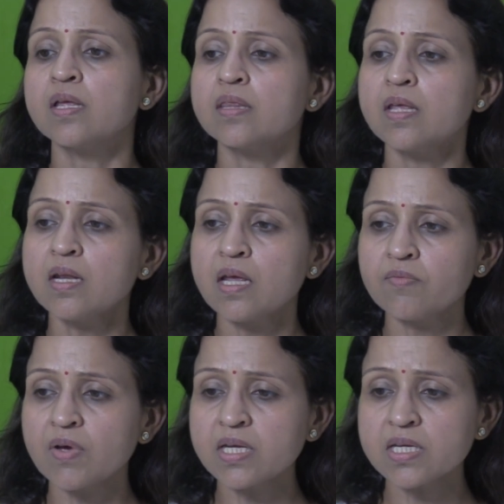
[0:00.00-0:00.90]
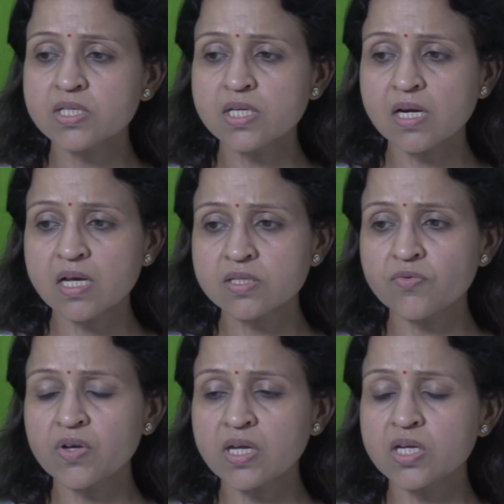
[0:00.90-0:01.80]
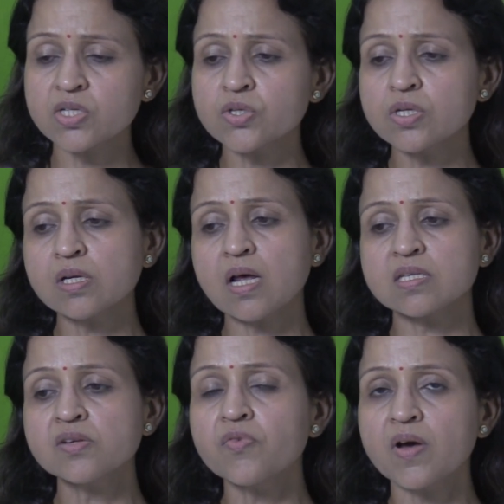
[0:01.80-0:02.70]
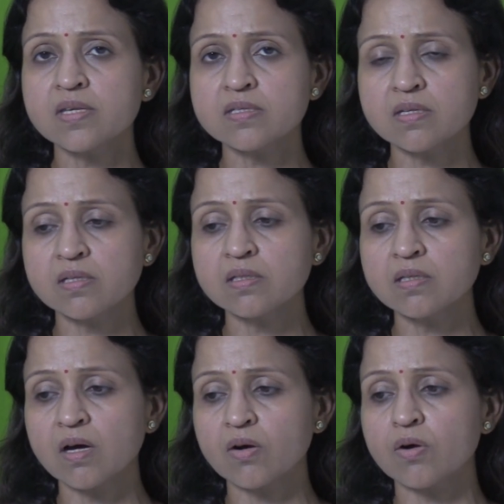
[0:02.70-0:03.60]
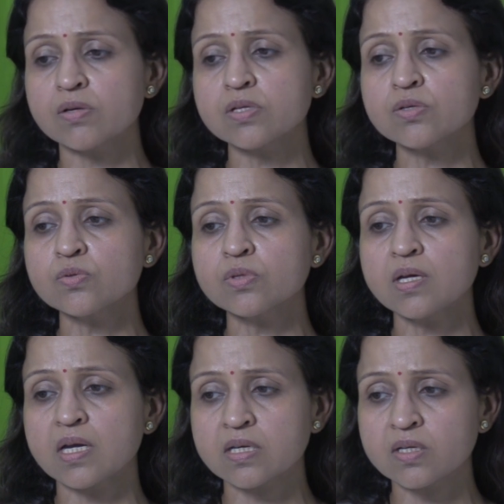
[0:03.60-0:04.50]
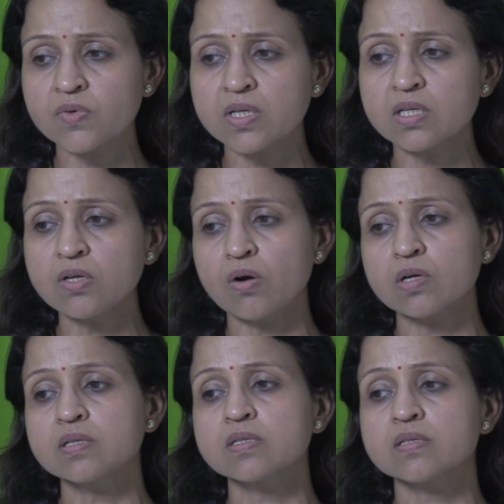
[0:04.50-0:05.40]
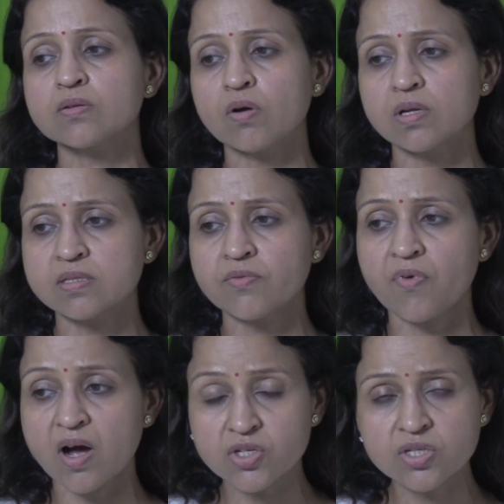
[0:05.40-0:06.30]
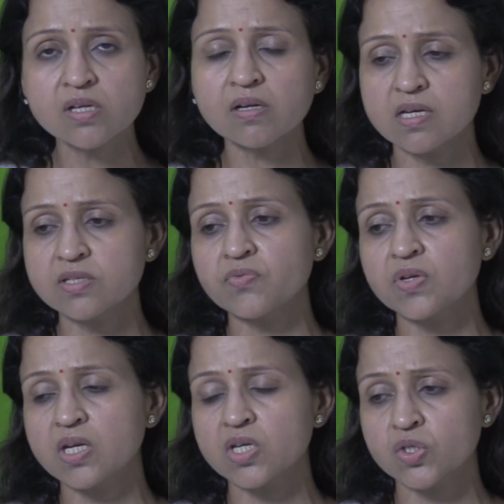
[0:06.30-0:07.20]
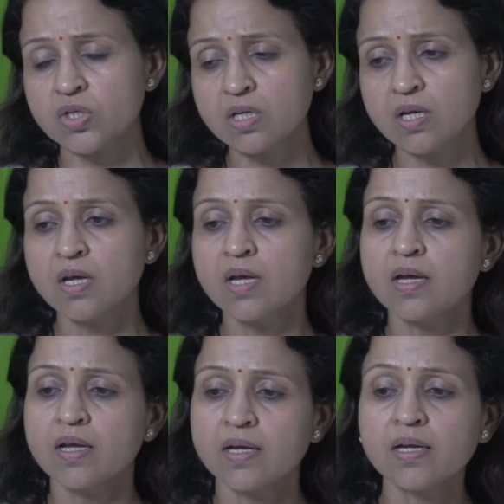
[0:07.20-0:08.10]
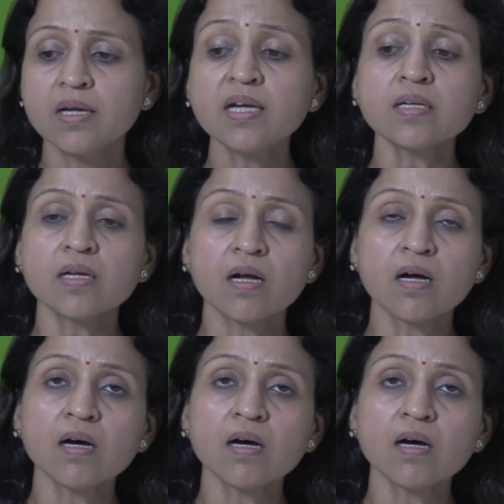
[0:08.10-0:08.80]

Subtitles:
Then NYHA classification classifies it according to the activity, or it's called as a functional classification. It